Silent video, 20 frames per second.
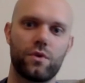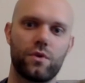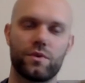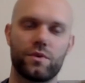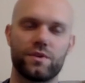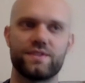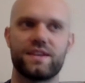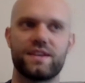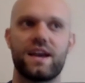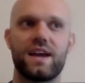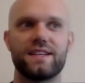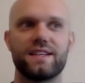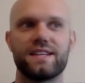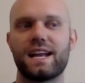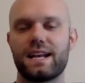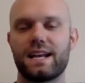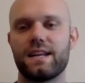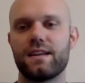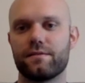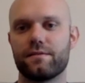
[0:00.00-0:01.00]
what is the
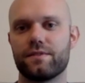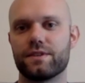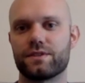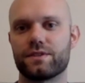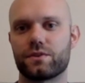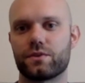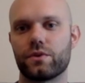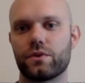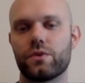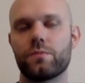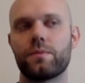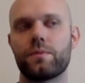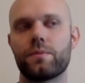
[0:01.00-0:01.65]
identity of this group.